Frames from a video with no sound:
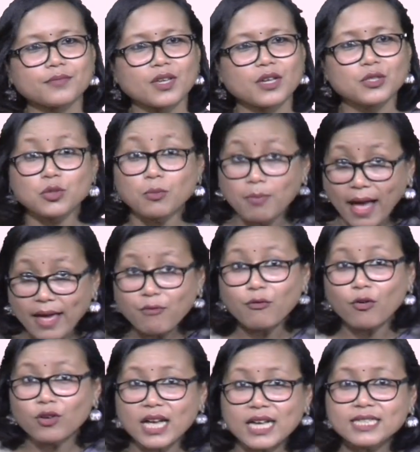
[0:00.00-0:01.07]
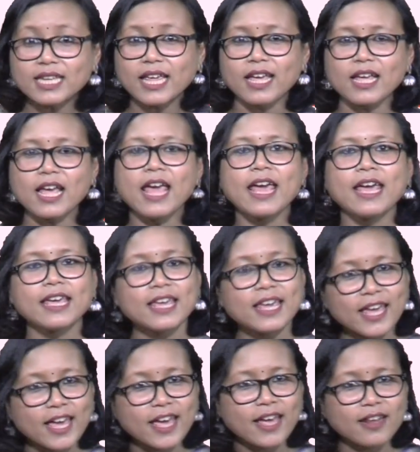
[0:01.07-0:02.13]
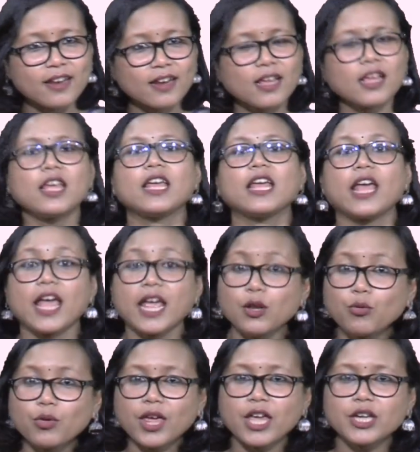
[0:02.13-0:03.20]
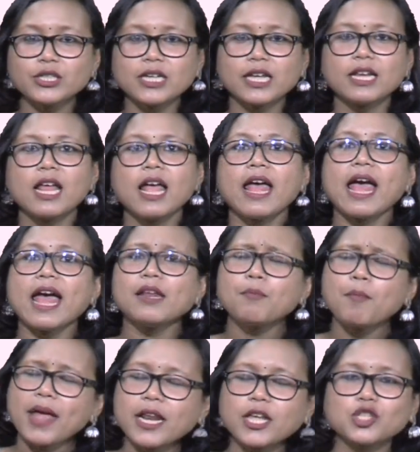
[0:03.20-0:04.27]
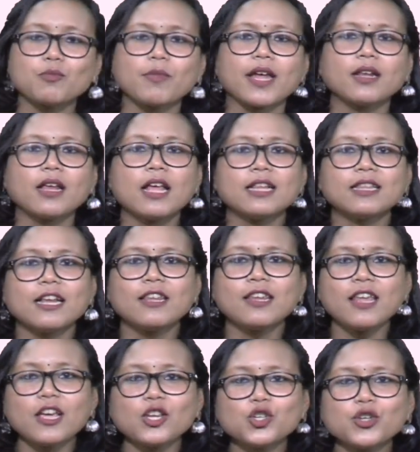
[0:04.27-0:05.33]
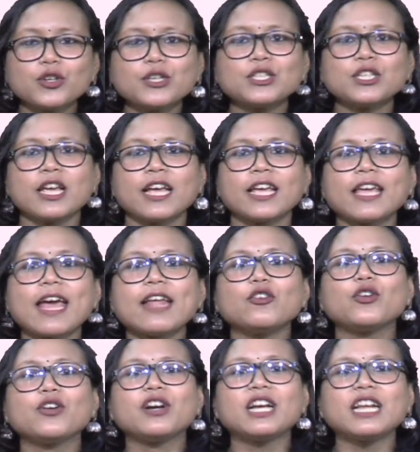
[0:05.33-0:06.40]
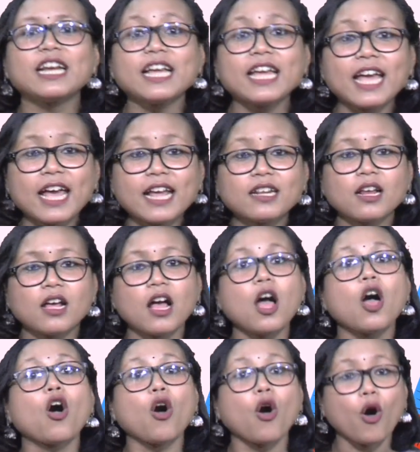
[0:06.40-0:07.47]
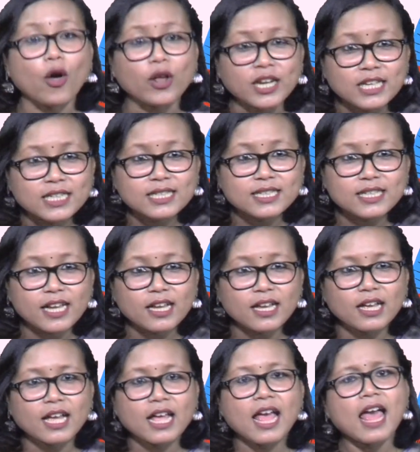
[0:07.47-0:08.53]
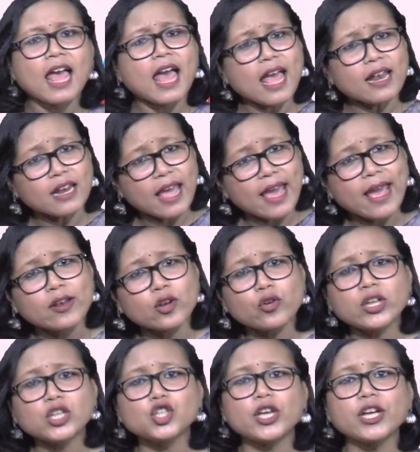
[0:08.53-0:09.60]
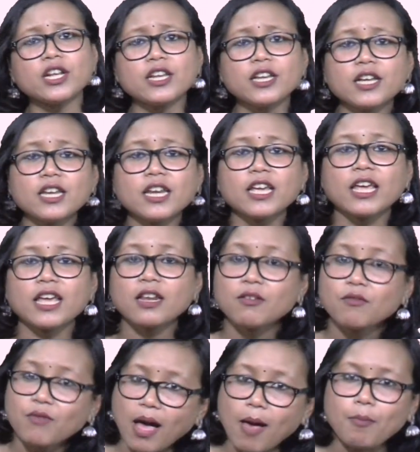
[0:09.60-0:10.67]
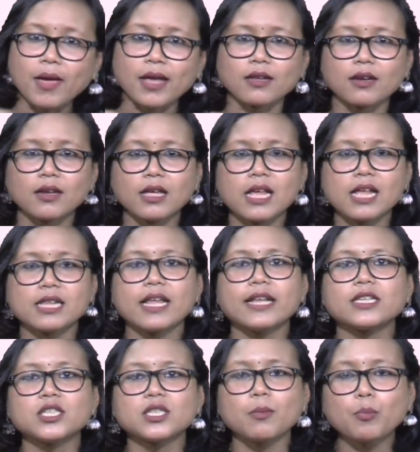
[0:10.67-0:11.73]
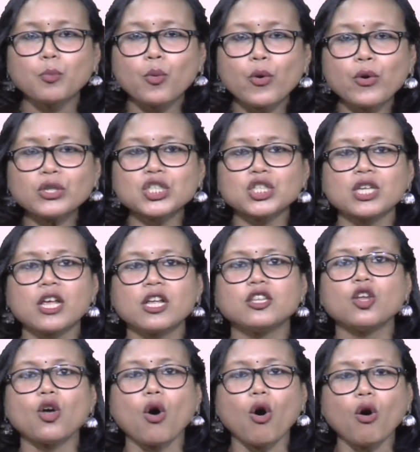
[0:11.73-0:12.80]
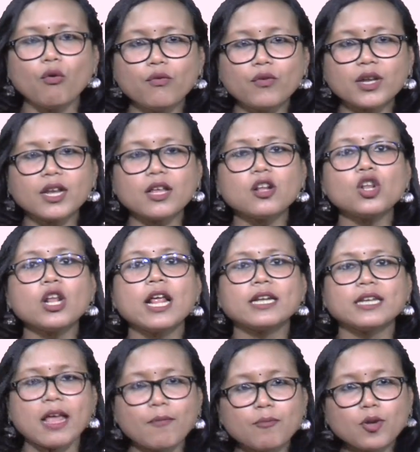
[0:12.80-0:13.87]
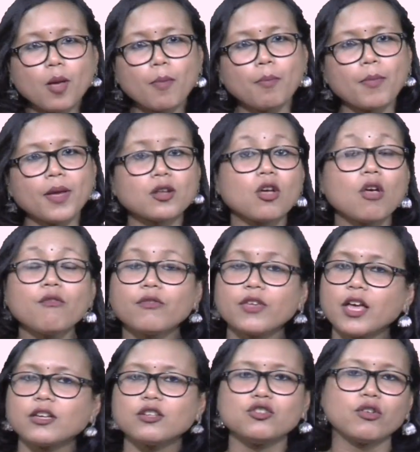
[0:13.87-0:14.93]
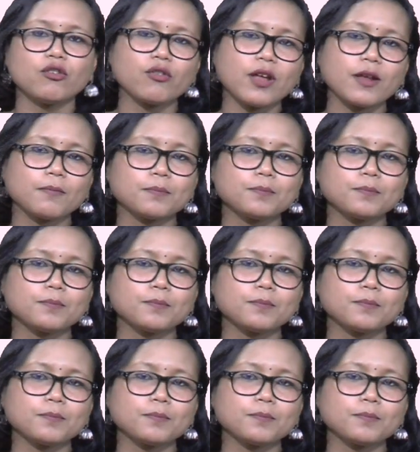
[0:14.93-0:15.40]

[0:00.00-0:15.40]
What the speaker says: So, by focusing care, education, and management, the teachers can create a holistic and enriching learning environment that supports the overall development of young children.